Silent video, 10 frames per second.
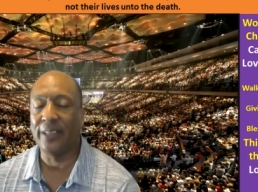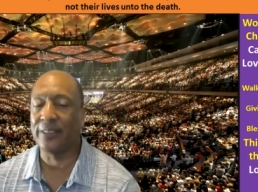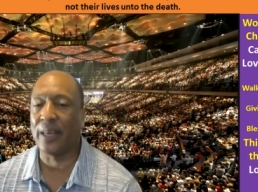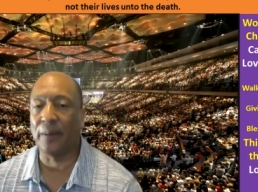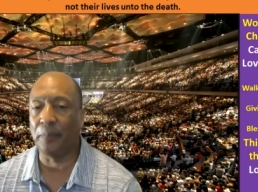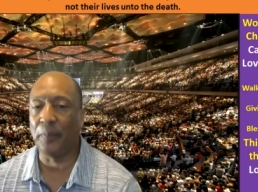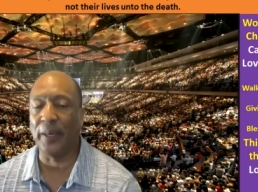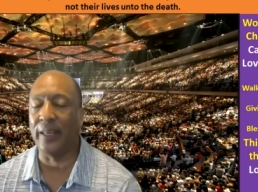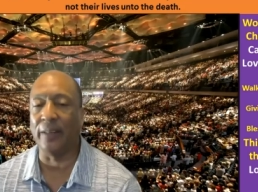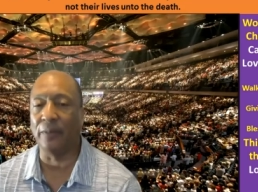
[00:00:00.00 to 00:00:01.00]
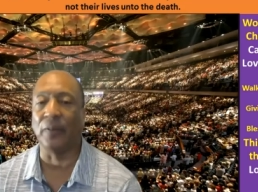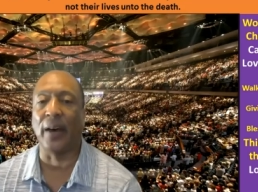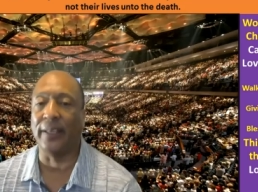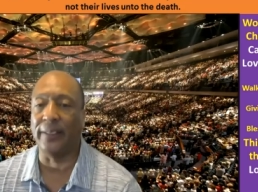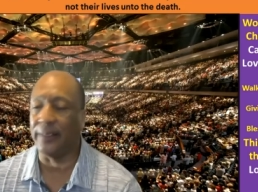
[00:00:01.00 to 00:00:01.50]
and stop being
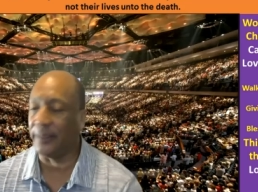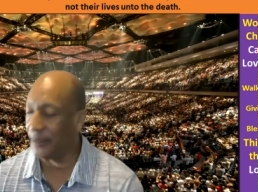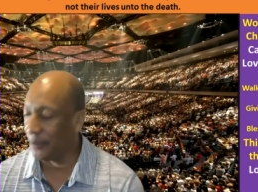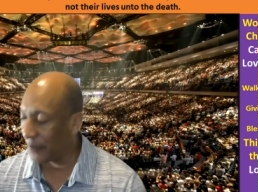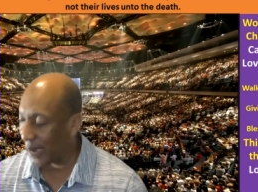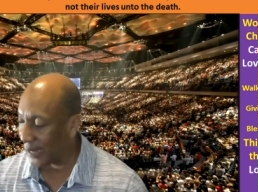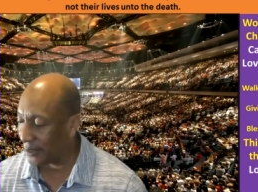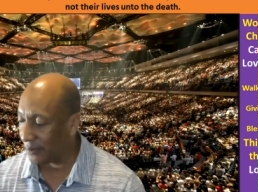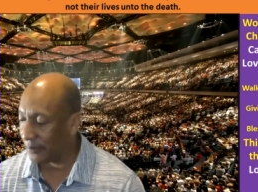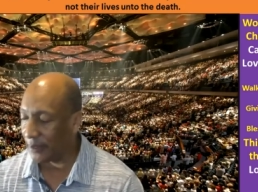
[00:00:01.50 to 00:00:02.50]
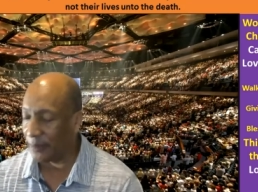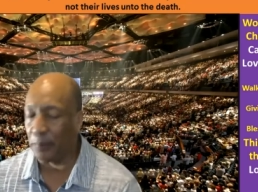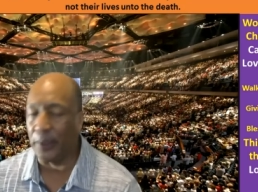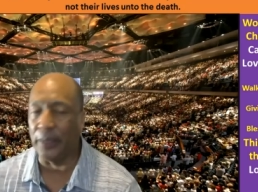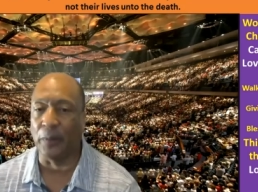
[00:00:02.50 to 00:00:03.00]
divisive
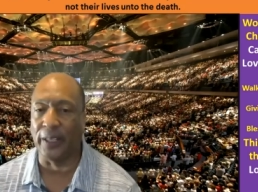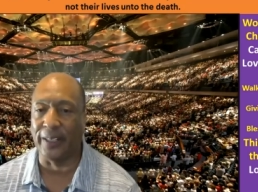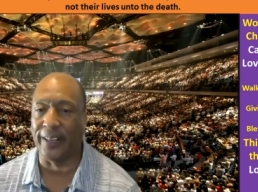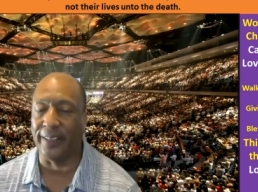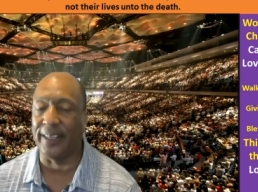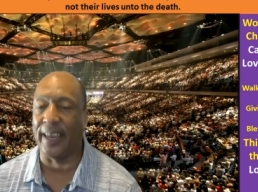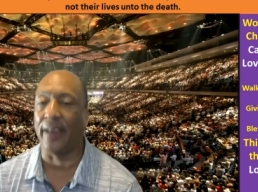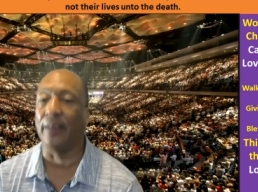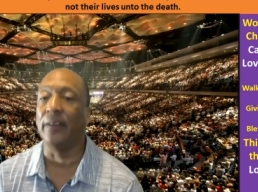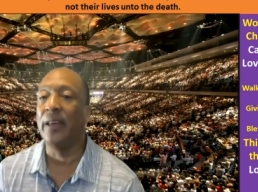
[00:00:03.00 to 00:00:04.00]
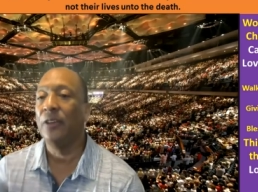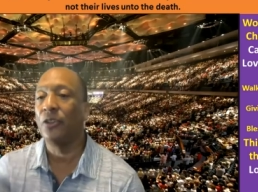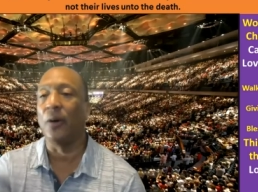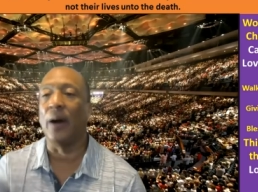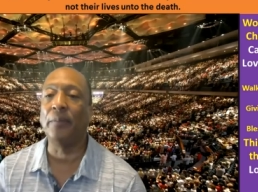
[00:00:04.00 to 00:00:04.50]
and putting one another down.
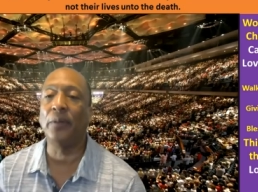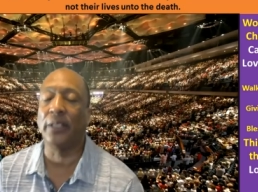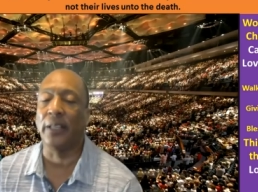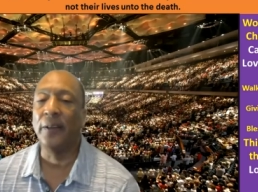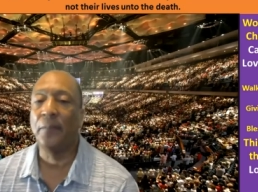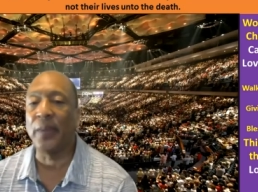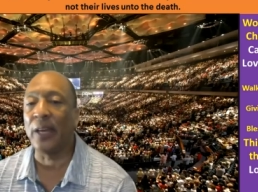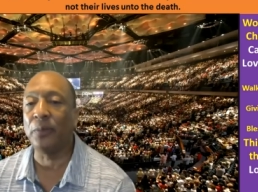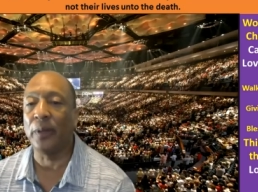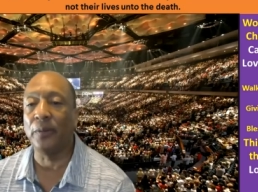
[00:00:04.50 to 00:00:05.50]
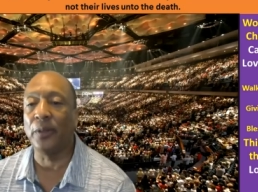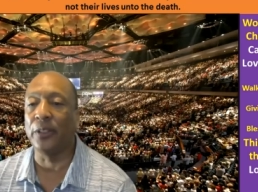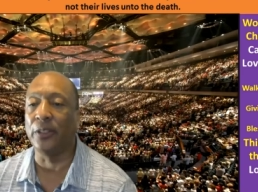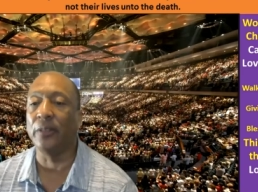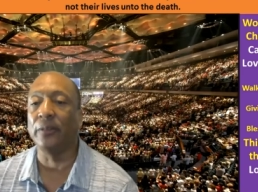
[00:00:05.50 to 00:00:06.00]
So I'm going to, that's what I'm
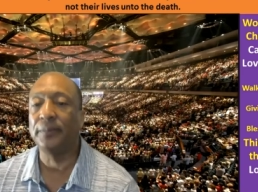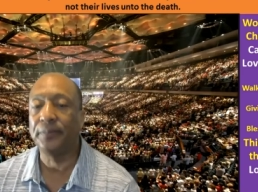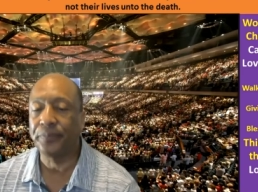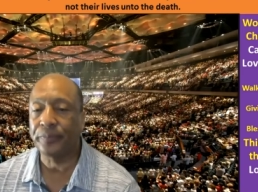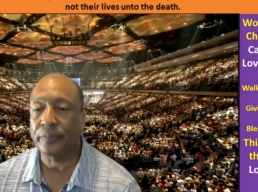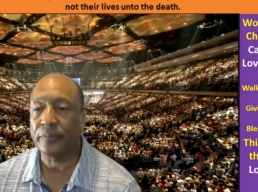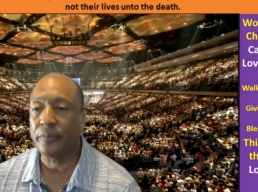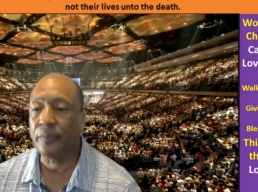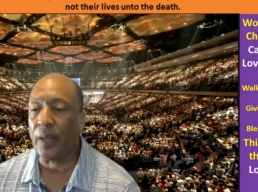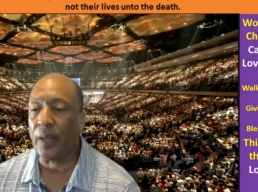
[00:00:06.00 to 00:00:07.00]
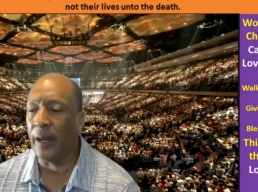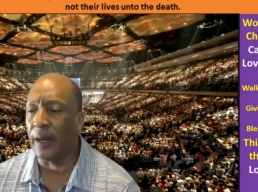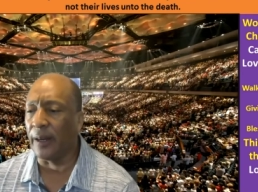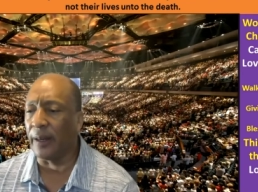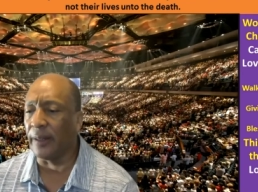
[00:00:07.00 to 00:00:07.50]
going to do.
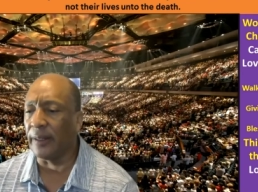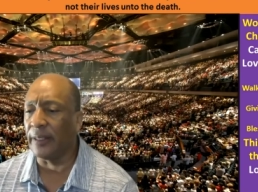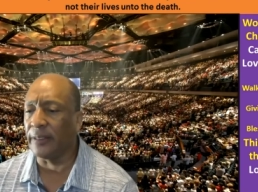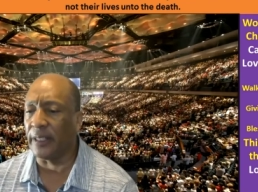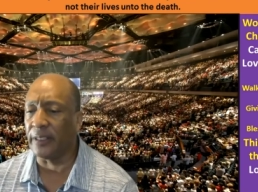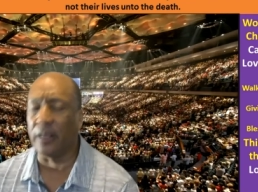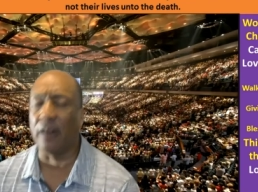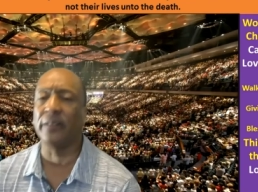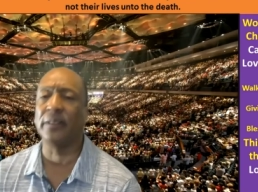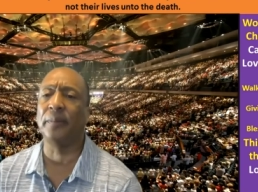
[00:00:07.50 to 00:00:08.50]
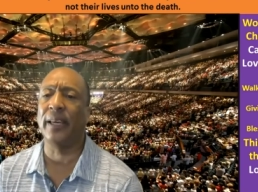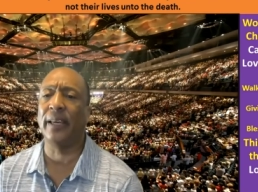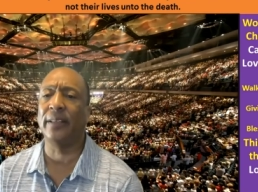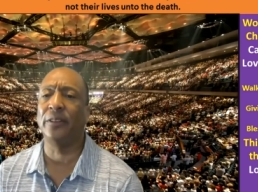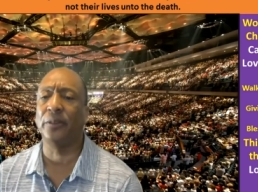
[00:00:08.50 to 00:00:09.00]
Uh, as, as long as I'm
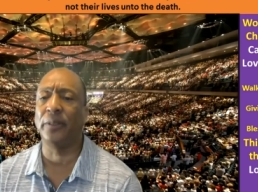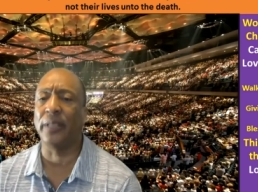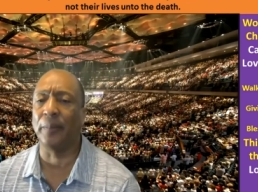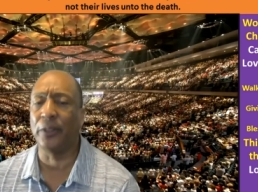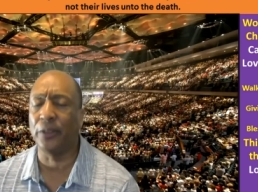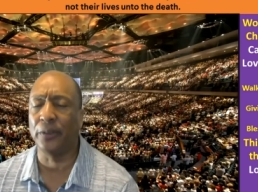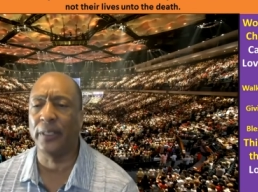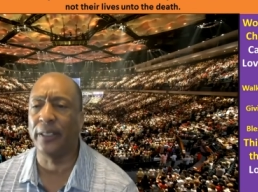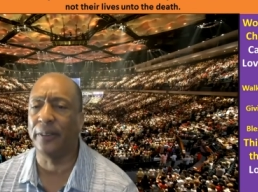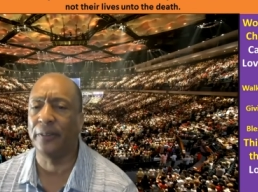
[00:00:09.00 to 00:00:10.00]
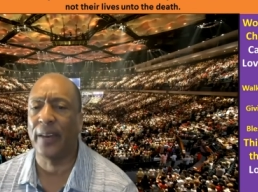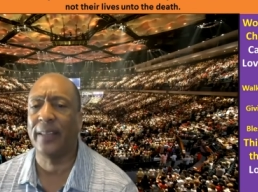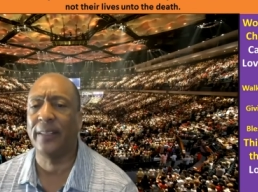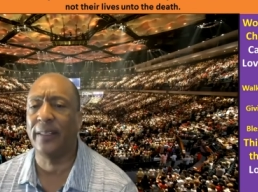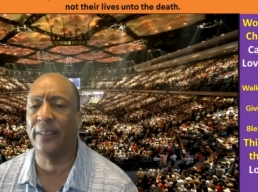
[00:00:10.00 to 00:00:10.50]
led to do it, I'm going to do it. And the
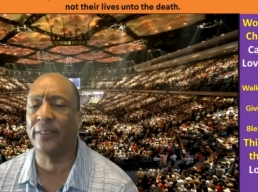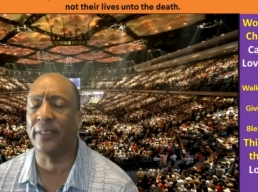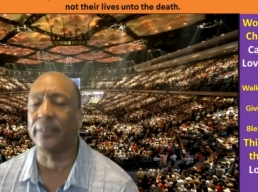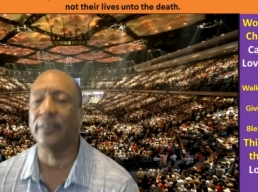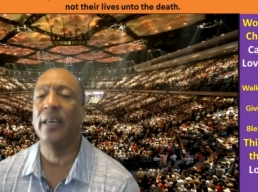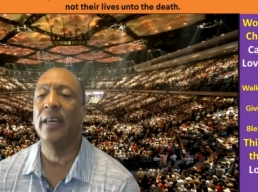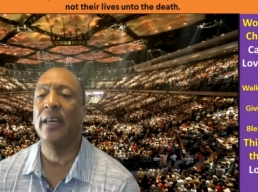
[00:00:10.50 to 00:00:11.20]
fact is, is